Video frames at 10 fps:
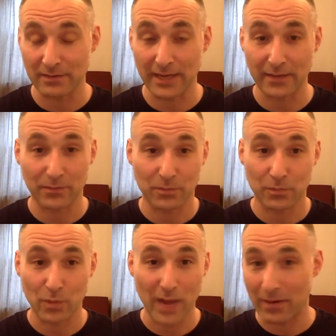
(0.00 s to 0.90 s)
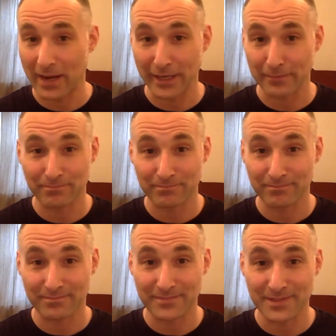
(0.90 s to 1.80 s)
Like, wow, I
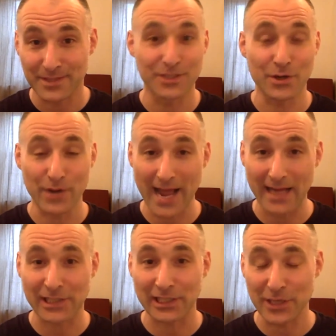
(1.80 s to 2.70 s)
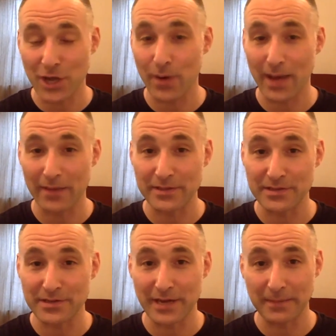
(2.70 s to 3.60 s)
don't actually know how this
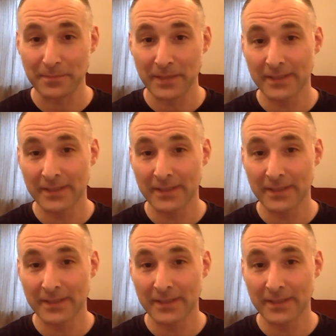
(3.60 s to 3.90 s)
is done.